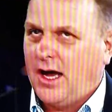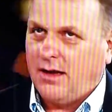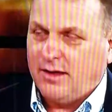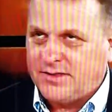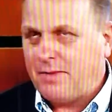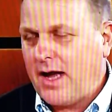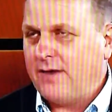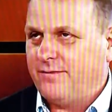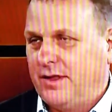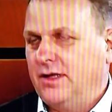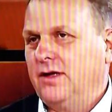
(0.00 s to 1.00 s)
it's part of
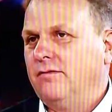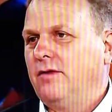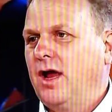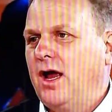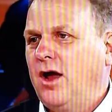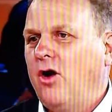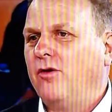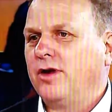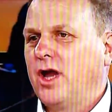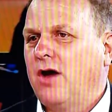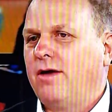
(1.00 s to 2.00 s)
the
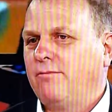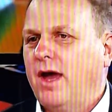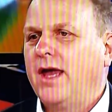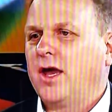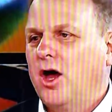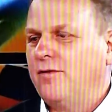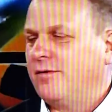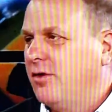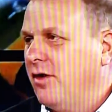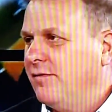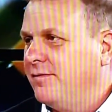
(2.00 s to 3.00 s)
ongoing makeover
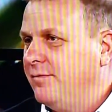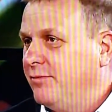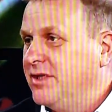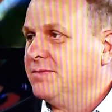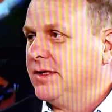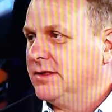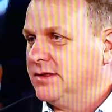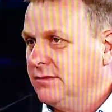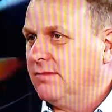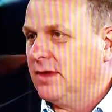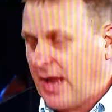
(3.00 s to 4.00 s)
of Brisbane
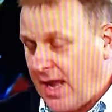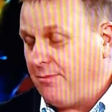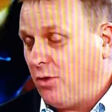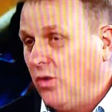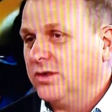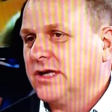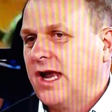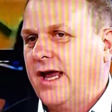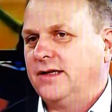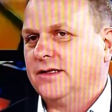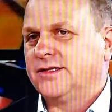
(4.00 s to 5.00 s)
Airport,
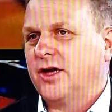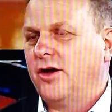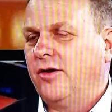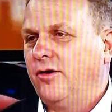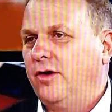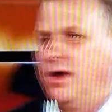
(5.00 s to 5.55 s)
and so